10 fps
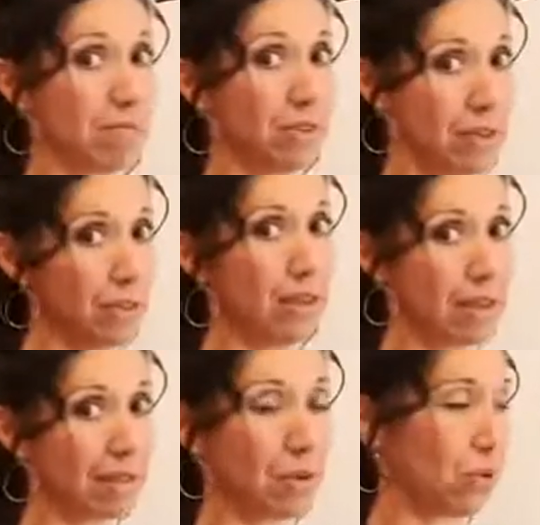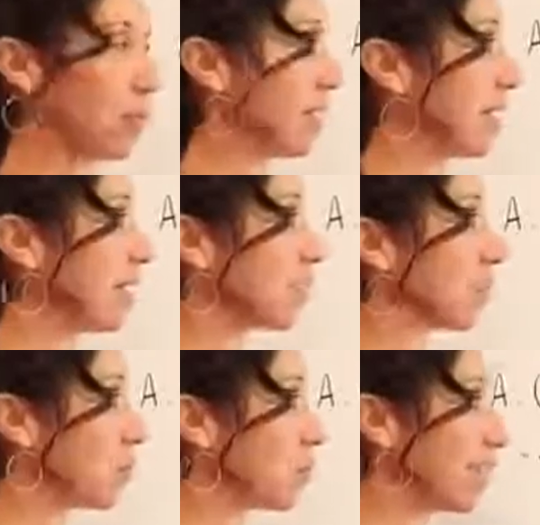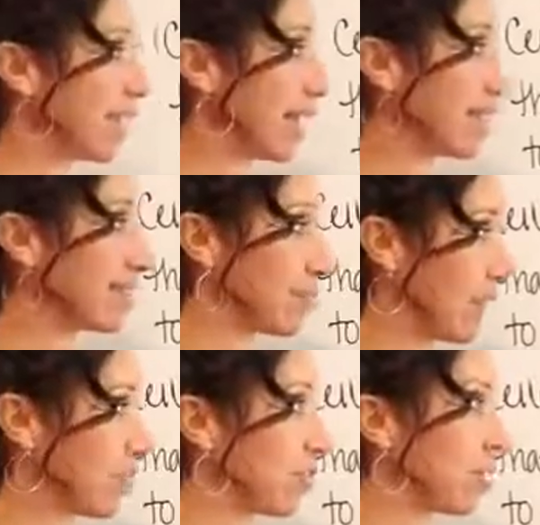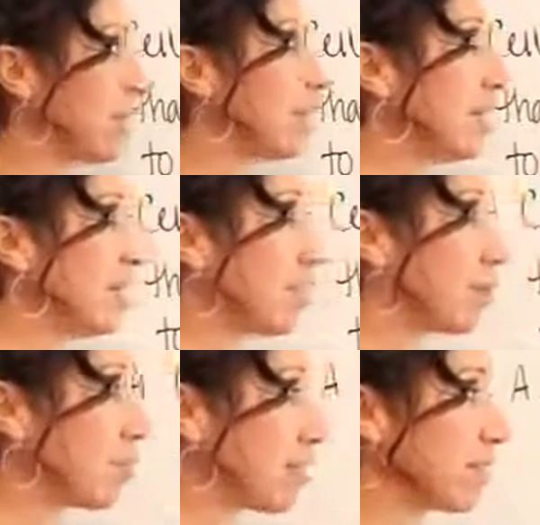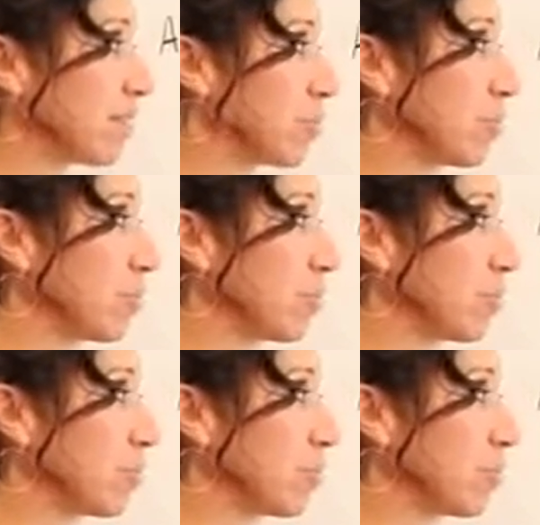do this whole thing, and so we can get some energy. In the process, we're